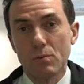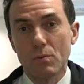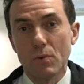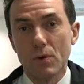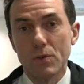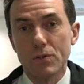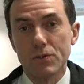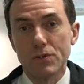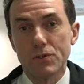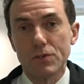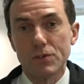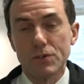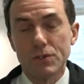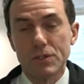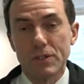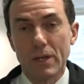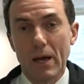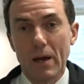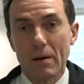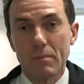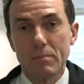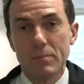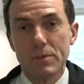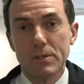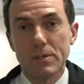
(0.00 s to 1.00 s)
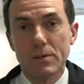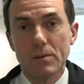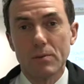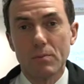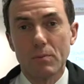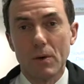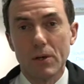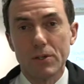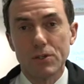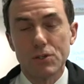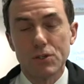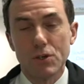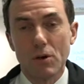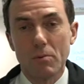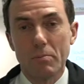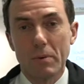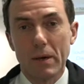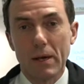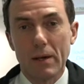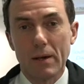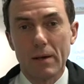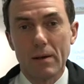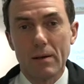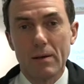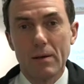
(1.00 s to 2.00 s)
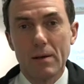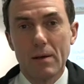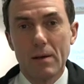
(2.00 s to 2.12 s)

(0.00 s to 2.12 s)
was stabbed whilst shopping.